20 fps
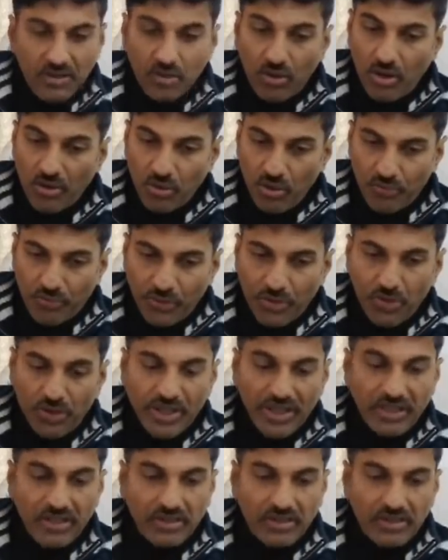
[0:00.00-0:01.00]
Not good for your
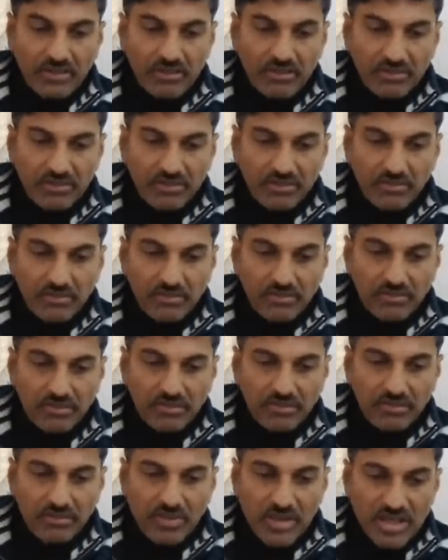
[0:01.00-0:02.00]
health.
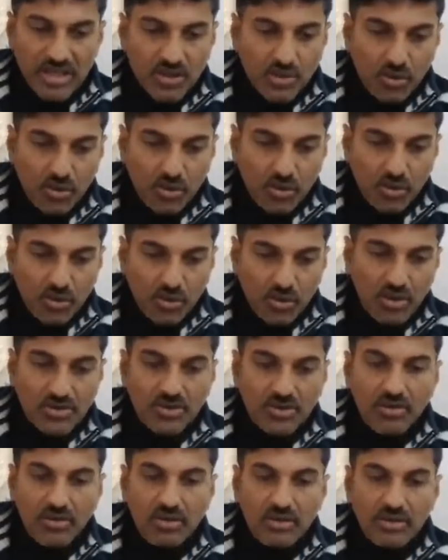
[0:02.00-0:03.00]
Just go to a
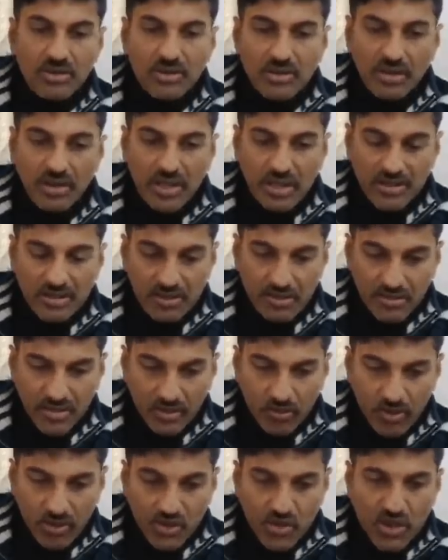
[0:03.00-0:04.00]
doctor, get
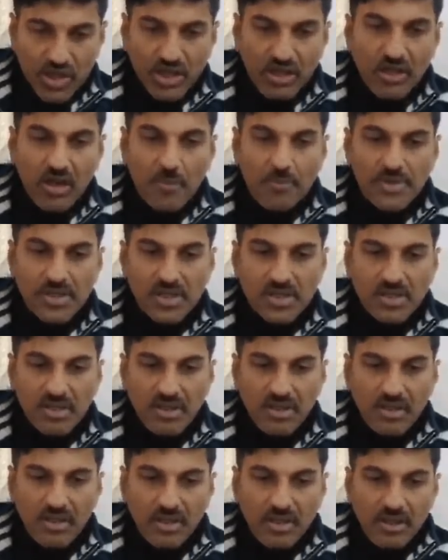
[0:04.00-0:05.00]
regular checkups,
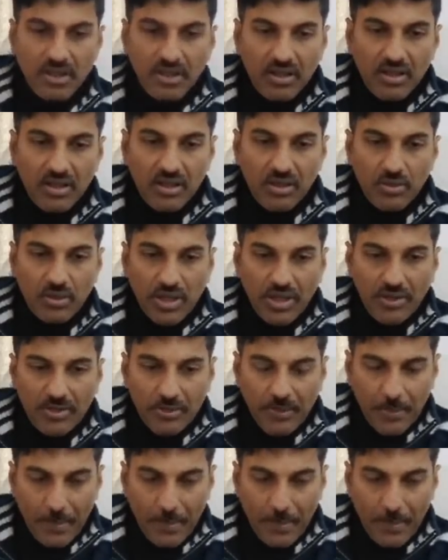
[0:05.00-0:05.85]
right?